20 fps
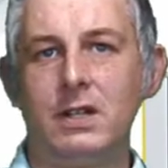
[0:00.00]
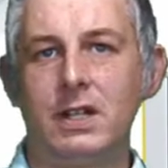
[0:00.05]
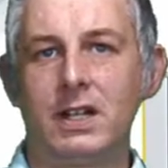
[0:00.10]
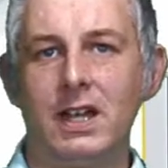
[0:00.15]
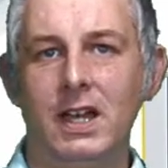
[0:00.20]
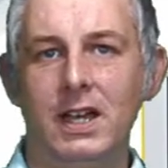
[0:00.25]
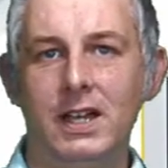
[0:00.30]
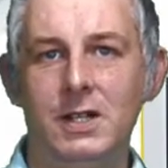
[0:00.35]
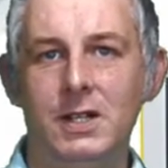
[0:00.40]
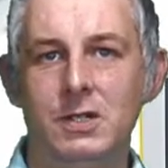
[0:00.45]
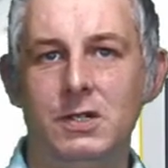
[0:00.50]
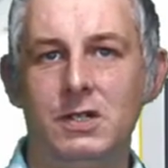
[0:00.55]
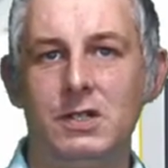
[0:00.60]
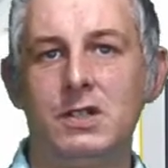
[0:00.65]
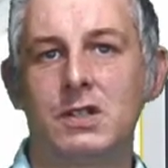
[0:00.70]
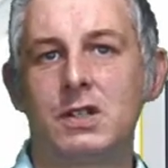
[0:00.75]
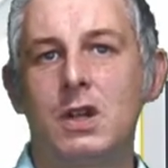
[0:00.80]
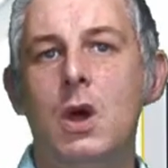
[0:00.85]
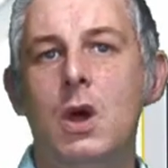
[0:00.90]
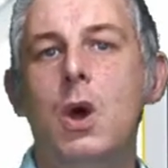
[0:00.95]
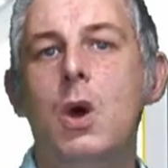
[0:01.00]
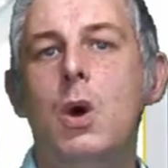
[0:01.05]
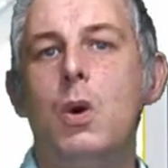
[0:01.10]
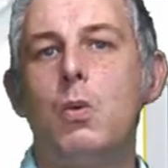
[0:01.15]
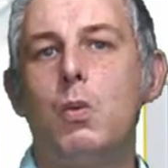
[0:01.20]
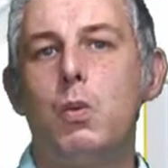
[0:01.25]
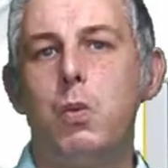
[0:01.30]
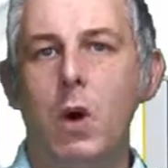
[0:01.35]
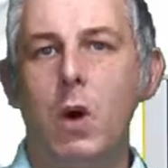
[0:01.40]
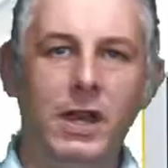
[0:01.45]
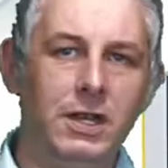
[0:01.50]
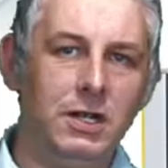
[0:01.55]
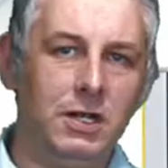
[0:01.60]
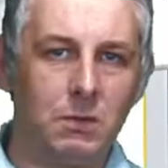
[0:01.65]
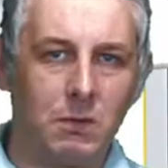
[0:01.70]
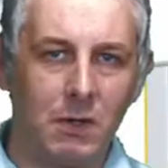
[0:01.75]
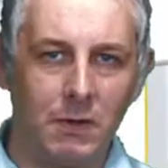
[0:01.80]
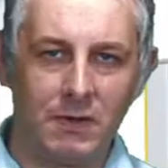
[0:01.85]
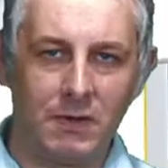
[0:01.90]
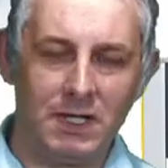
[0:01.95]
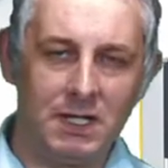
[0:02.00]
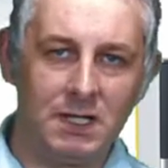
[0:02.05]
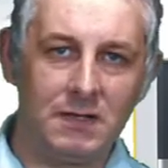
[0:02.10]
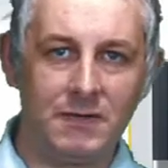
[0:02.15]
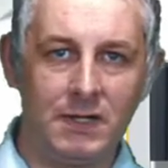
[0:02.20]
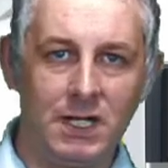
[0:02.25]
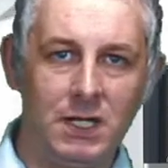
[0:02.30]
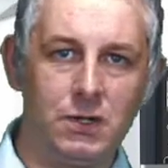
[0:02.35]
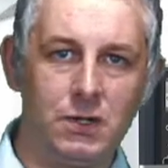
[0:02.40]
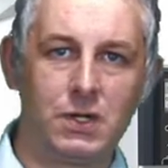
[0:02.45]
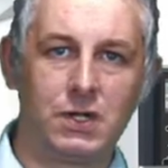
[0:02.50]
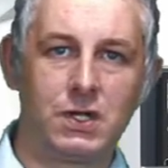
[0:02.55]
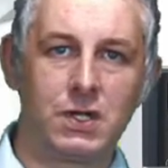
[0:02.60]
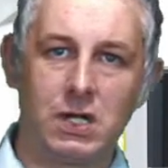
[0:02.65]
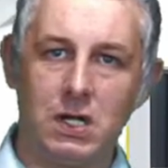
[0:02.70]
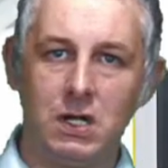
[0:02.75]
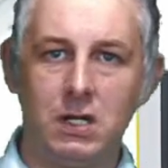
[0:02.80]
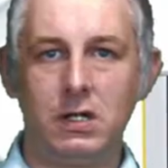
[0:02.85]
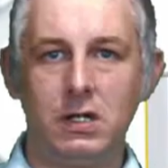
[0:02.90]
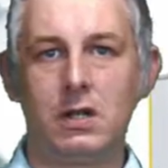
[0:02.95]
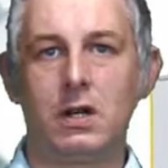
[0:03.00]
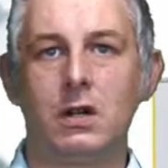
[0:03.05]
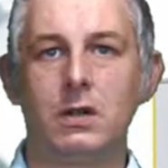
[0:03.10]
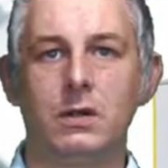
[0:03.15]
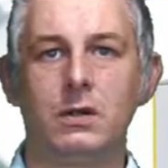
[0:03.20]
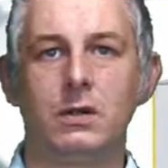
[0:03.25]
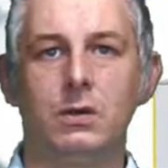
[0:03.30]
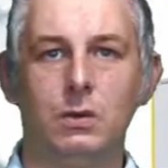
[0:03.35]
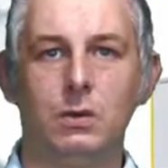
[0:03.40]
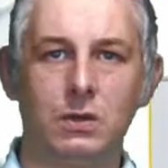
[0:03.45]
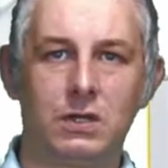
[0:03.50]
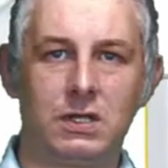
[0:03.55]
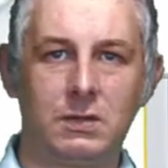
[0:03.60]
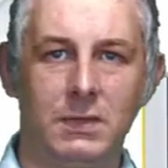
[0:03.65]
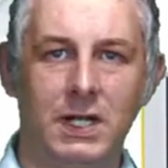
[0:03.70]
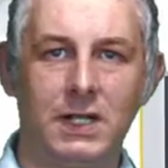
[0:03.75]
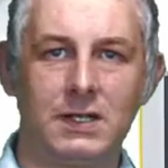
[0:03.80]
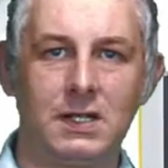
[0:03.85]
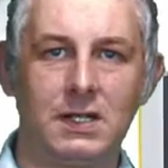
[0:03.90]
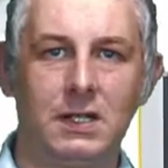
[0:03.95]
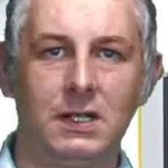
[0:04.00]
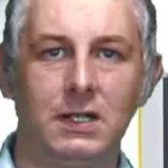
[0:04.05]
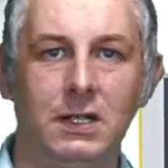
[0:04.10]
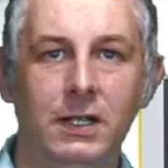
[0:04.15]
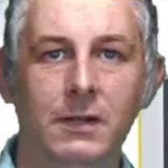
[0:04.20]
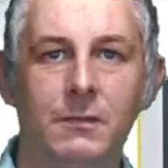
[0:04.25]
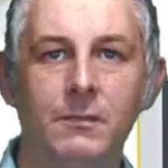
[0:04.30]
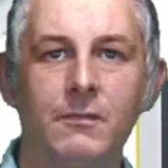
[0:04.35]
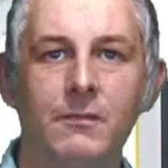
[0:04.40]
occasions when you want these features turned on automatically.